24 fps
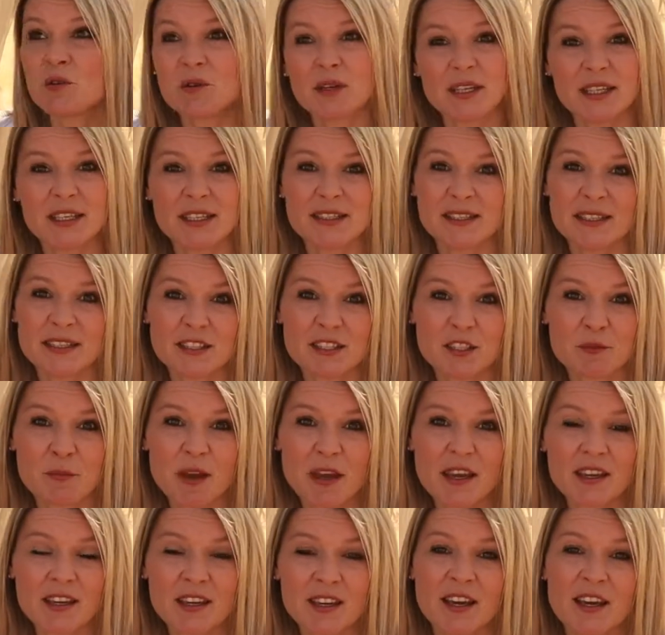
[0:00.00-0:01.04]
easy to
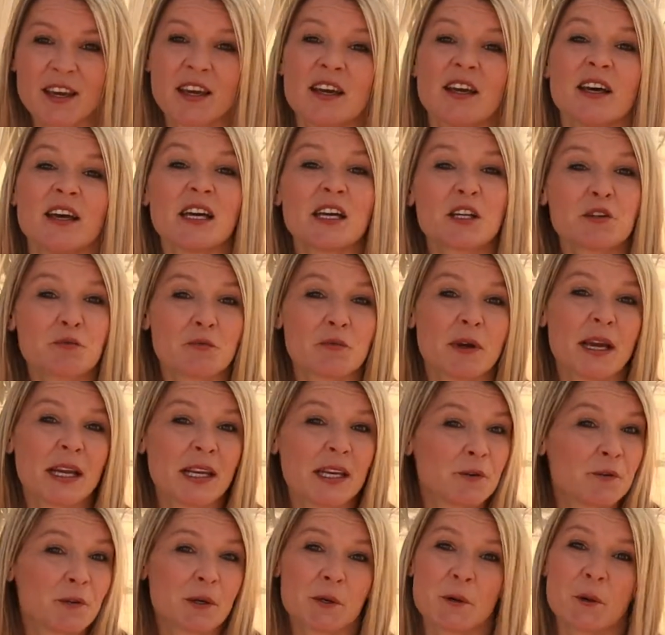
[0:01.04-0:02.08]
make. It
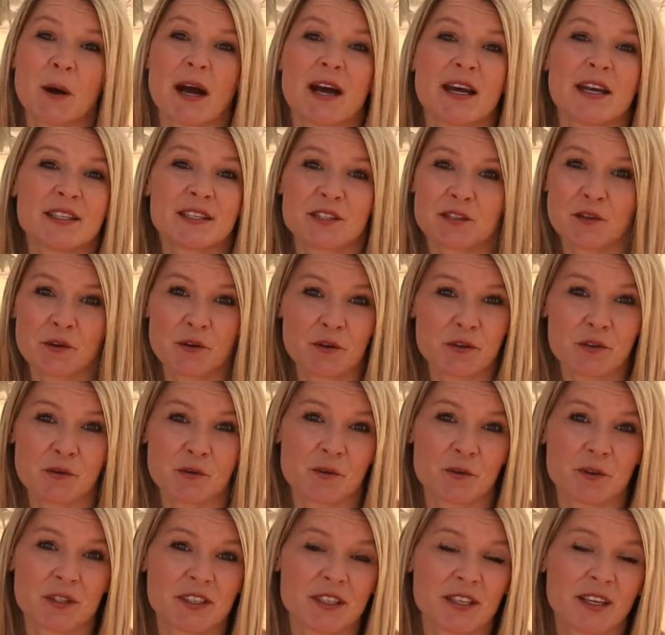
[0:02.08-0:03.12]
really requires no
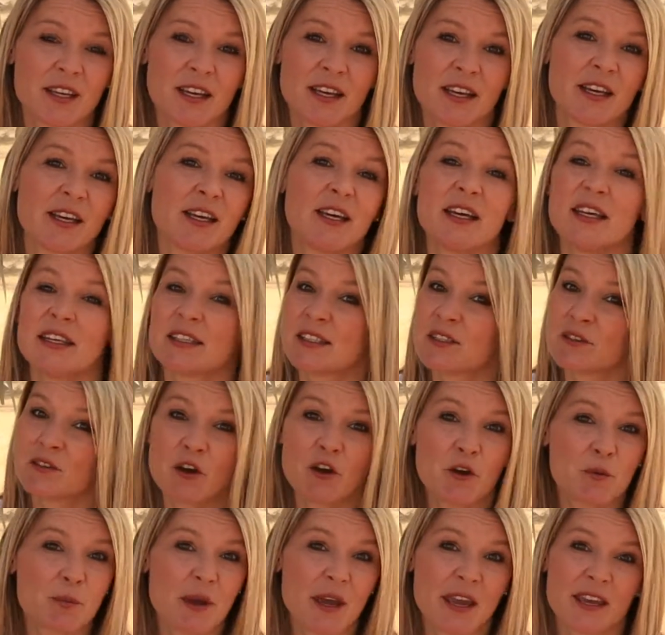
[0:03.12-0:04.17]
thought. It's
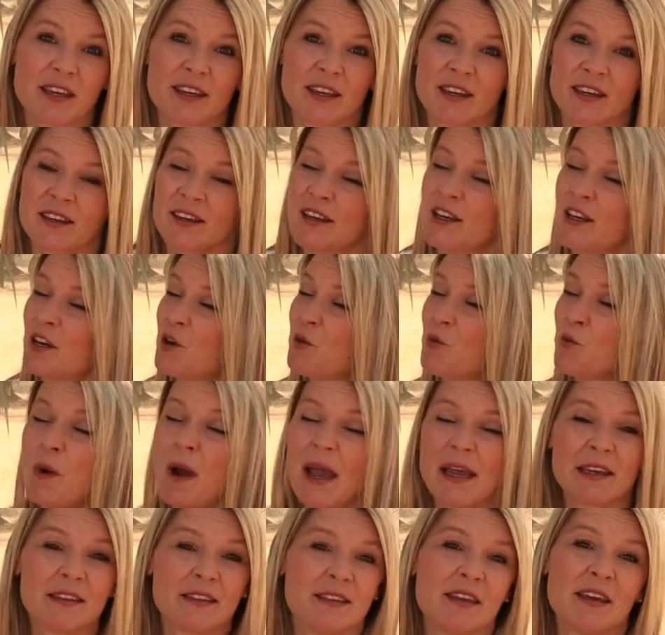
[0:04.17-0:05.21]
no bake.
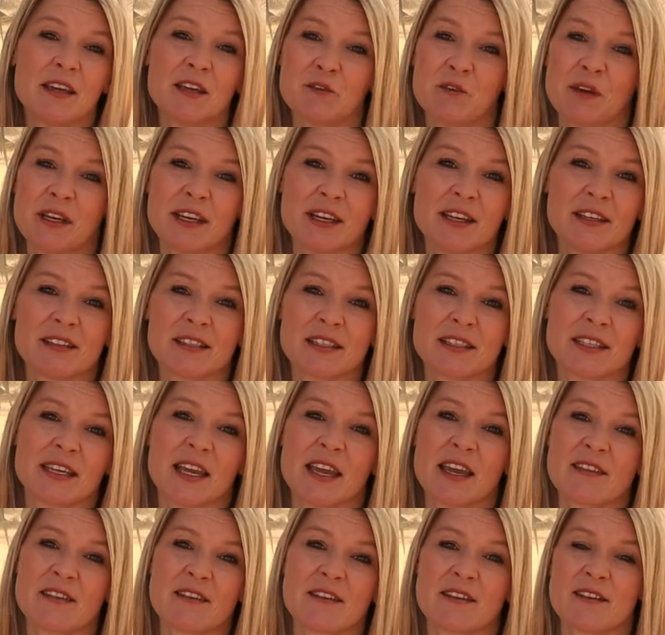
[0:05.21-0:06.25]
Whack the ingredients
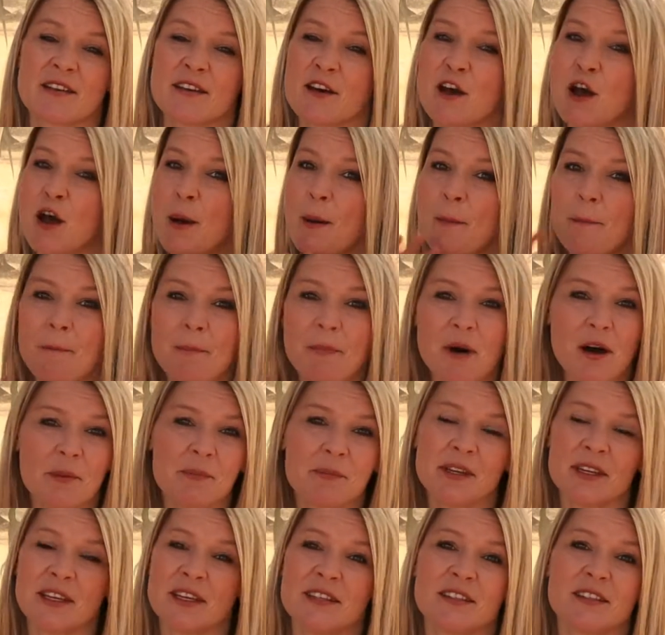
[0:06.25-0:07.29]
together, pop
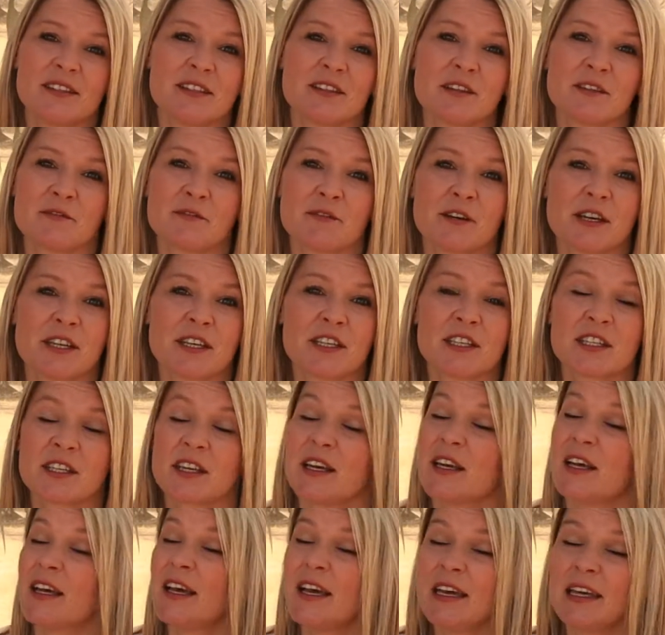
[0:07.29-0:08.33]
it into the fridge,
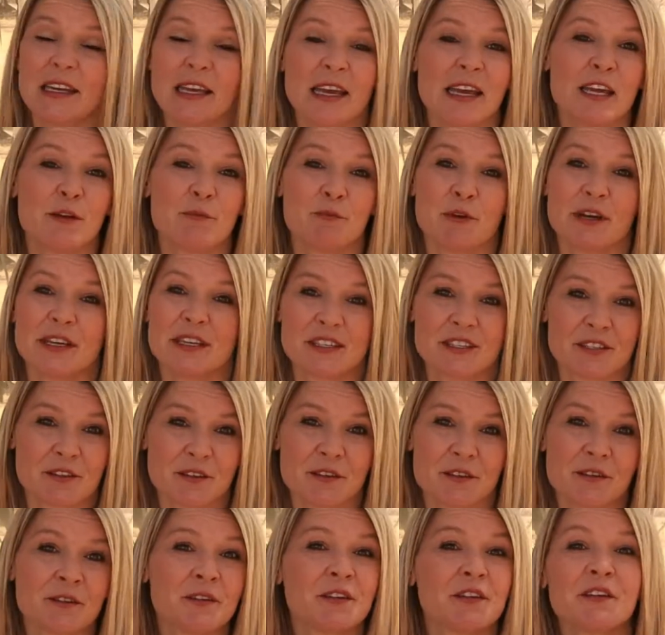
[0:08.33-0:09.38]
and hey
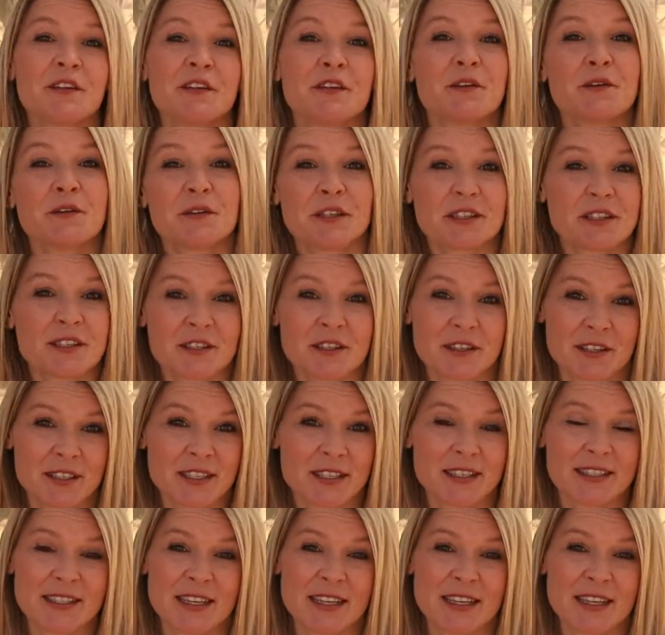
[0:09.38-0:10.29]
presto, your dessert is